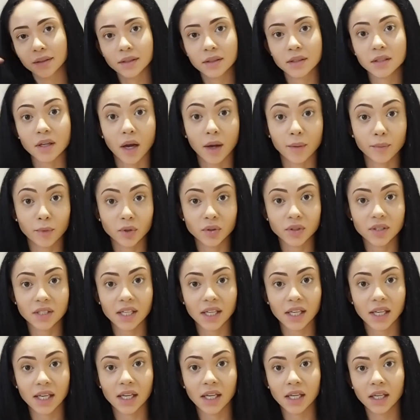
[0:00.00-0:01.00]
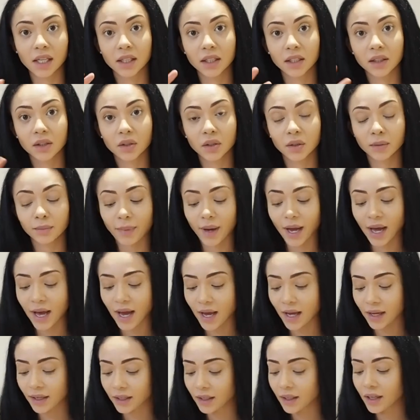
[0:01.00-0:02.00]
diamante
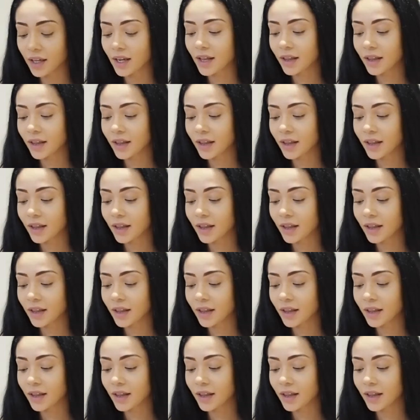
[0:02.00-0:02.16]
bag,